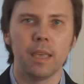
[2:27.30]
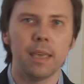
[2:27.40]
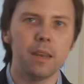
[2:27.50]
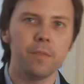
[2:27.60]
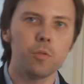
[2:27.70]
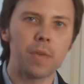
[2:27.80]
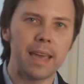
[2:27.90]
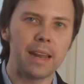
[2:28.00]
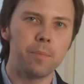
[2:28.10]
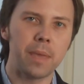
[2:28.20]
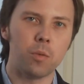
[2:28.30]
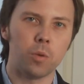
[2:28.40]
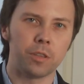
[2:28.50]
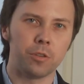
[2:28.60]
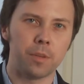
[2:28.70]
And if you cannot pay
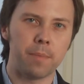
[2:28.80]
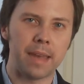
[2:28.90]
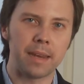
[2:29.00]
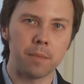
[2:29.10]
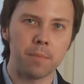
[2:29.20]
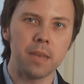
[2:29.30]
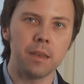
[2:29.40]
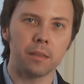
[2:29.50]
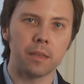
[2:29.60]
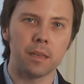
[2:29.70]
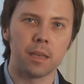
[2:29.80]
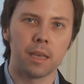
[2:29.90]
what they're demanding immediately,